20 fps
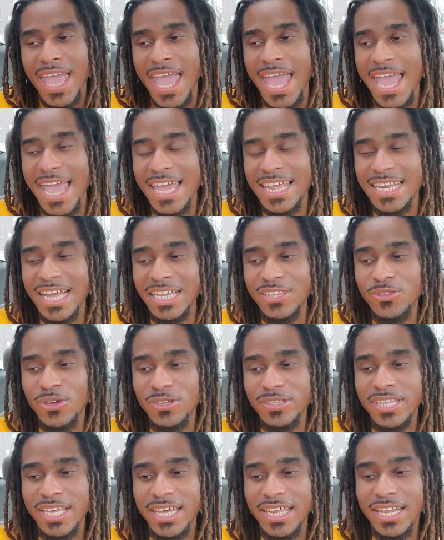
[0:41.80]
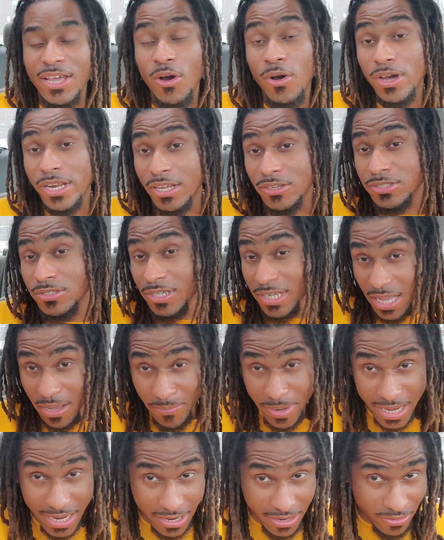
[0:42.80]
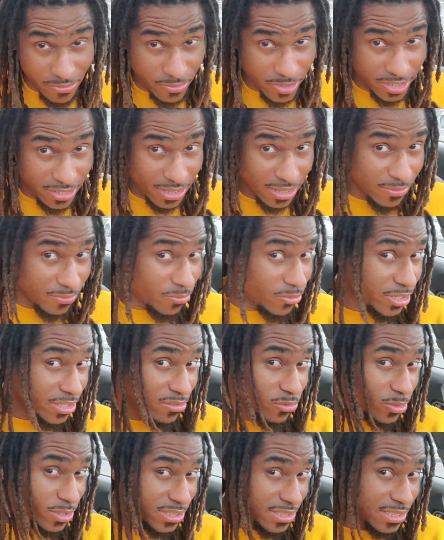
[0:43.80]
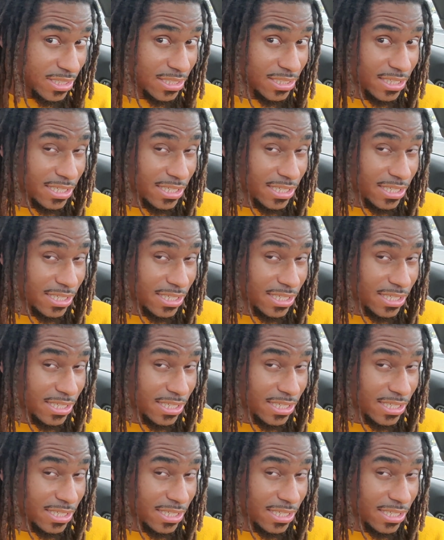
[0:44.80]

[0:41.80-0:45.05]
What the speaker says: And I thought that, and also I got my hair retwisted,